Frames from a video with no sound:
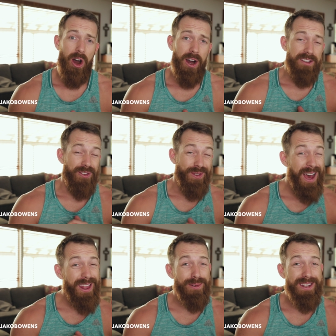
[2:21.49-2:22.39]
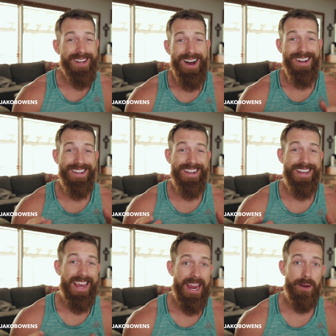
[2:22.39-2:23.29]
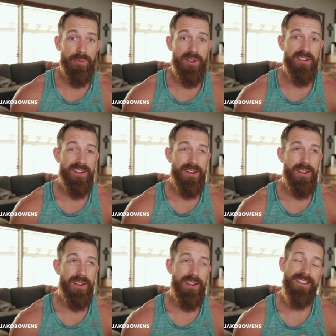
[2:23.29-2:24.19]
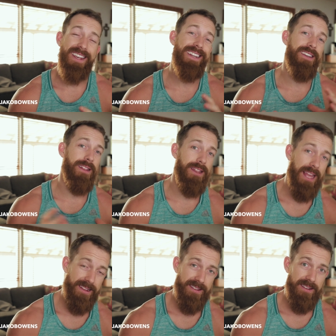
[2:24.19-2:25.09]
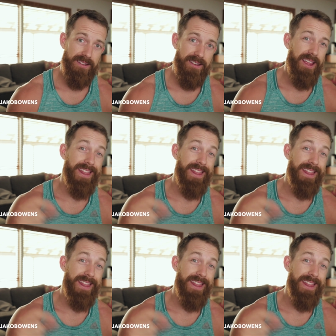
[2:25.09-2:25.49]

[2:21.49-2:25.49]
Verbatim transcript: All right, so now that we talked cameras, let's get into lenses.